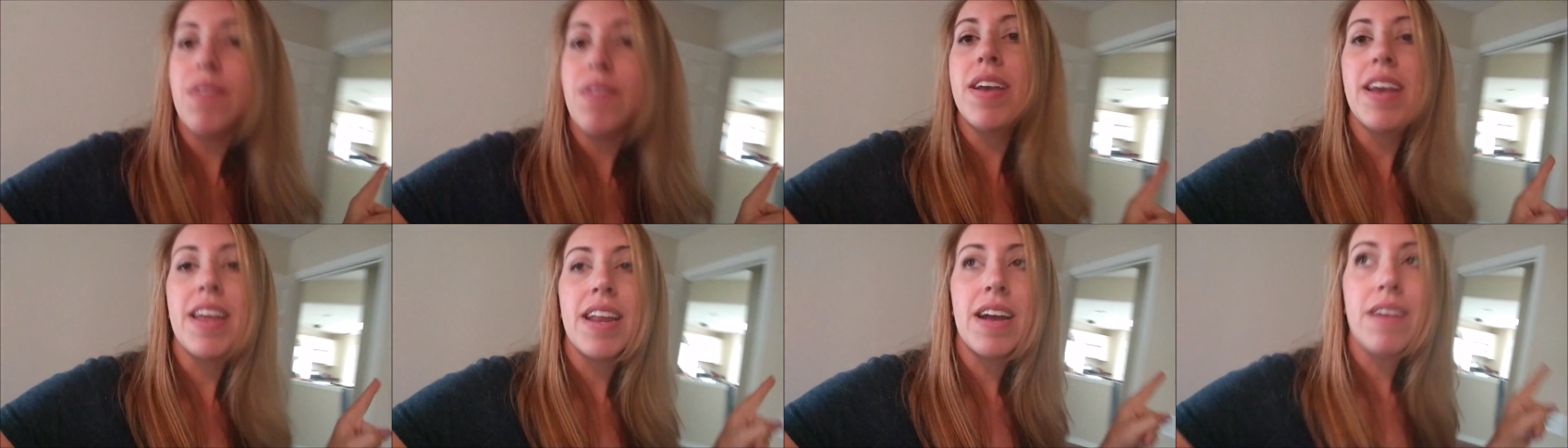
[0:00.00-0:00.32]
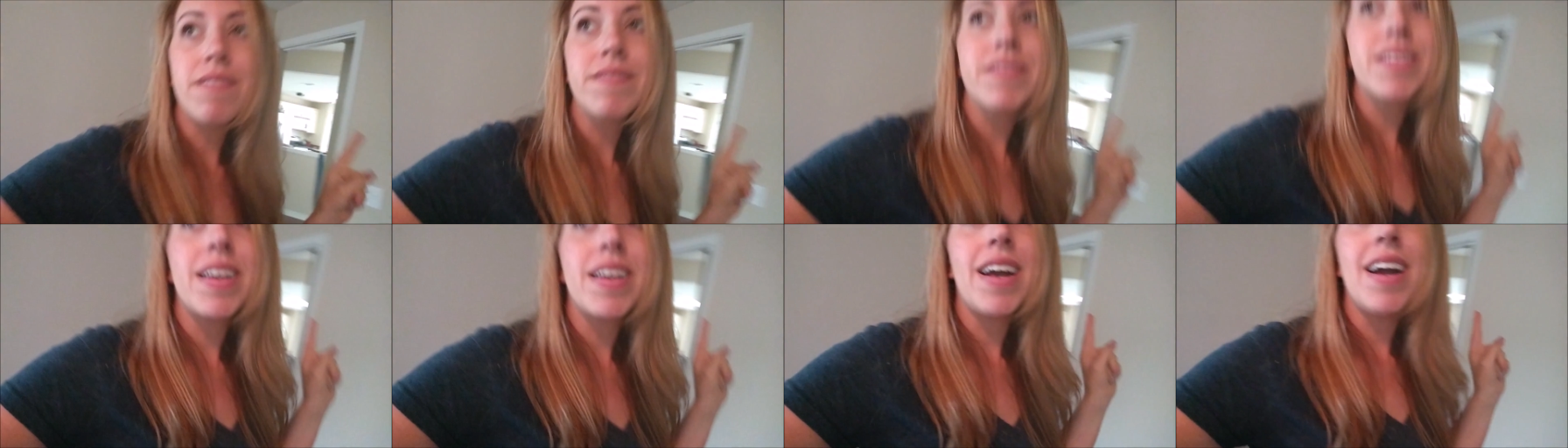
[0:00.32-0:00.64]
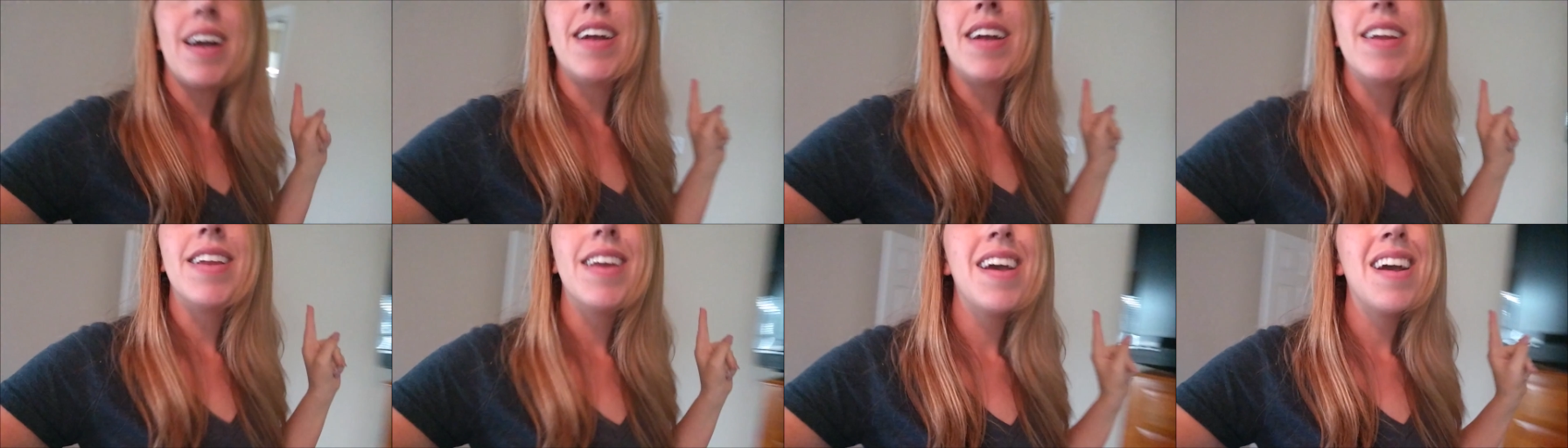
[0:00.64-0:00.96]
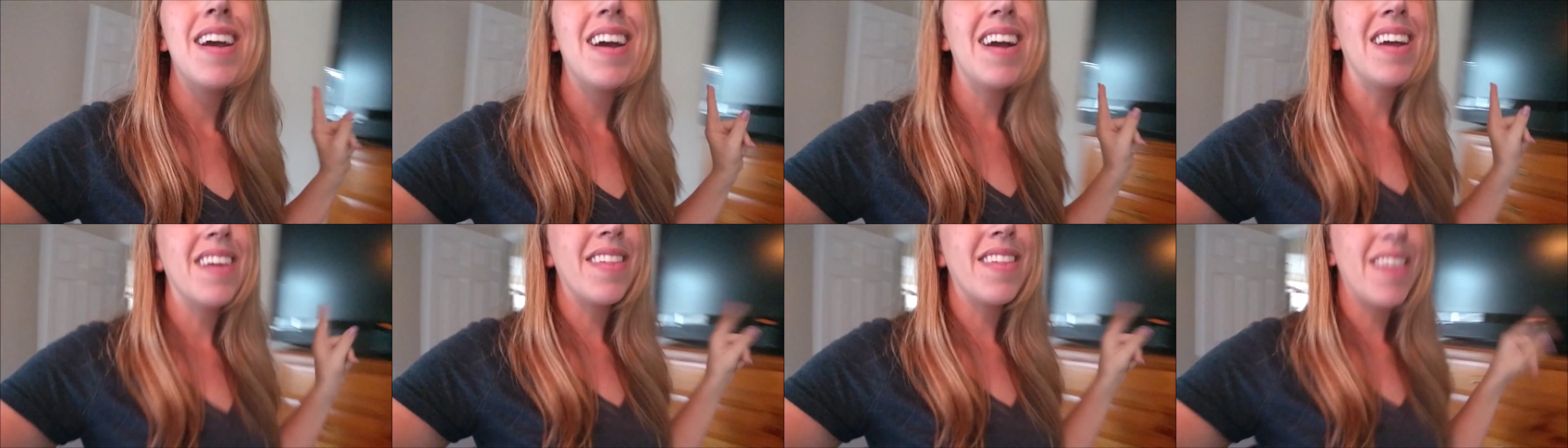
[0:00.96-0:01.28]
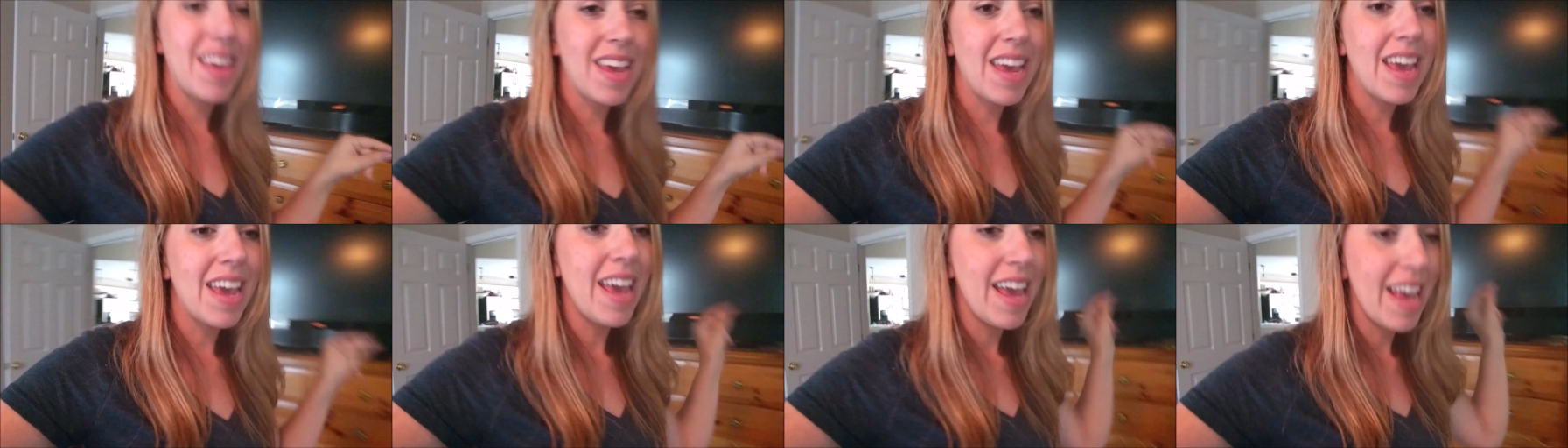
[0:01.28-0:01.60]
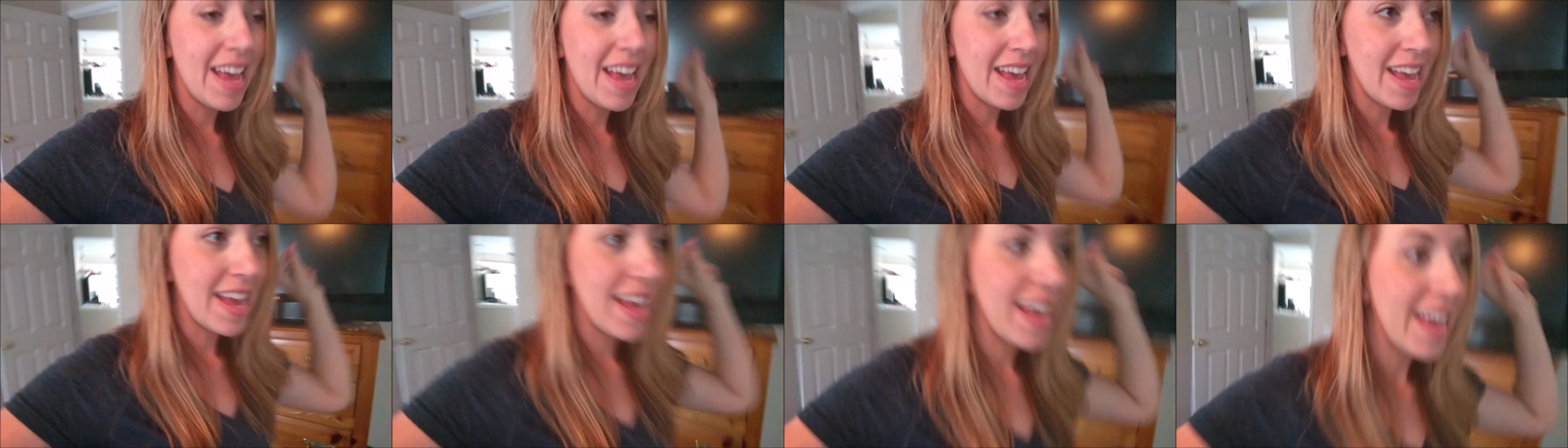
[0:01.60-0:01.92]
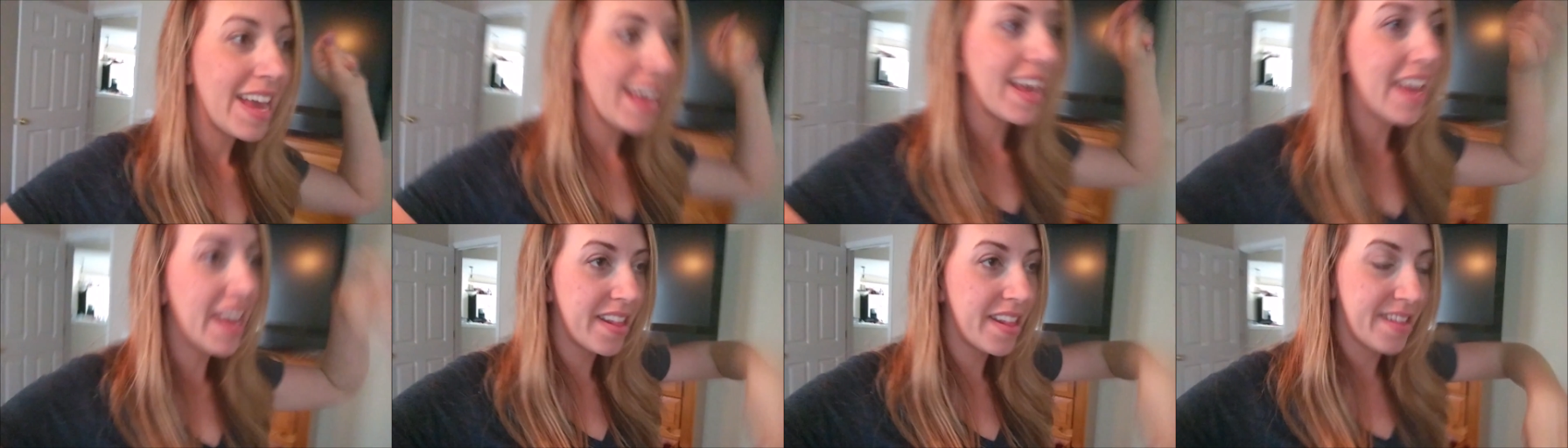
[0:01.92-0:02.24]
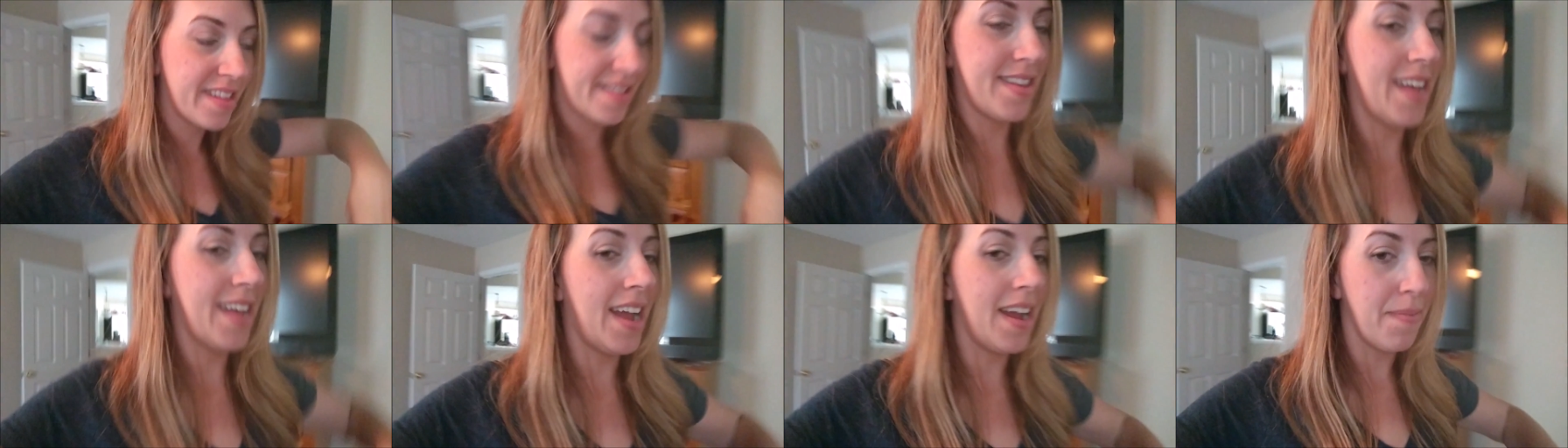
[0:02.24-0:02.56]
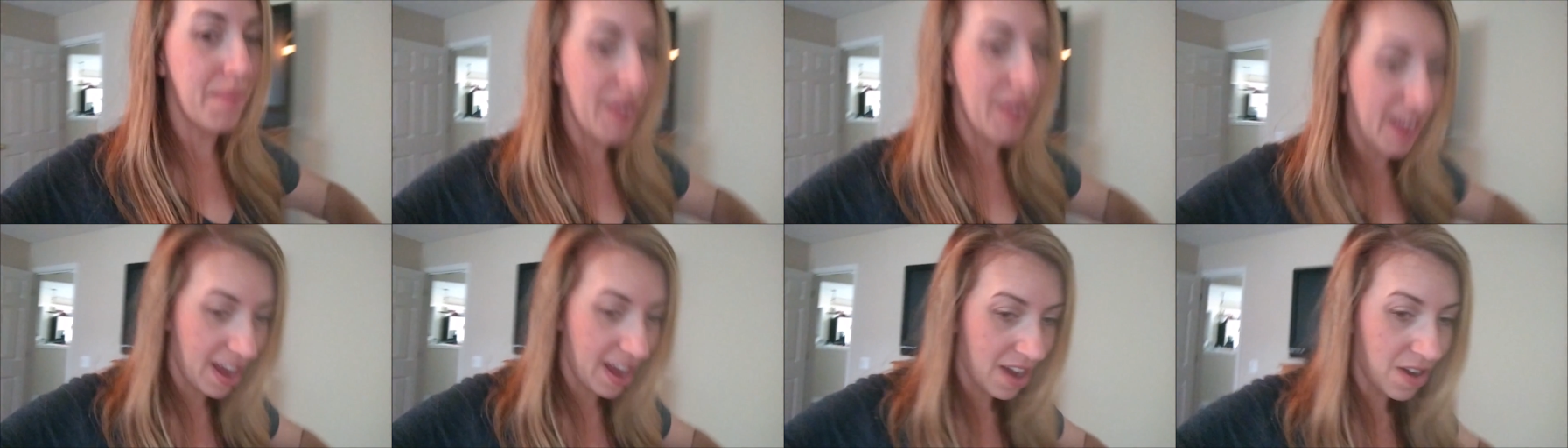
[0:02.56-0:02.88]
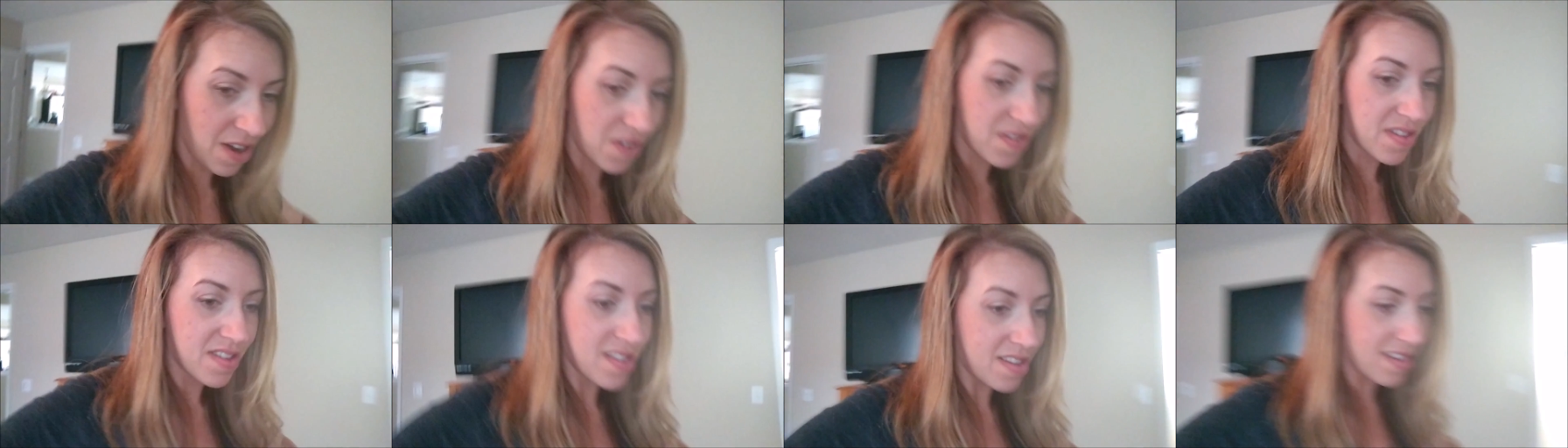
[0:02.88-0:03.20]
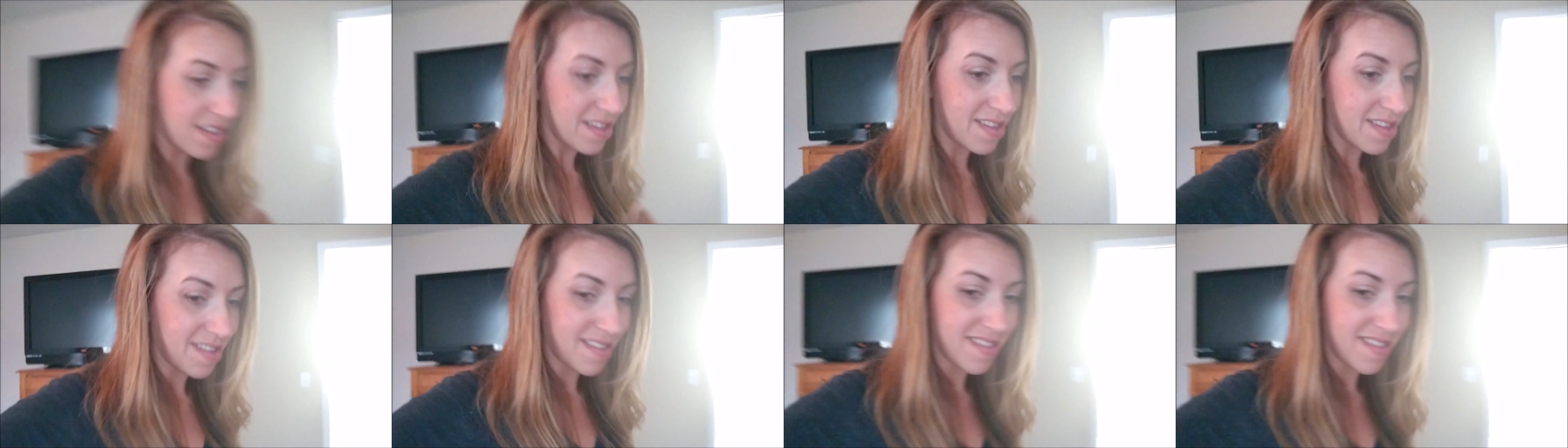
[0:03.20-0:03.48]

hit outside. I think it hit inside my house.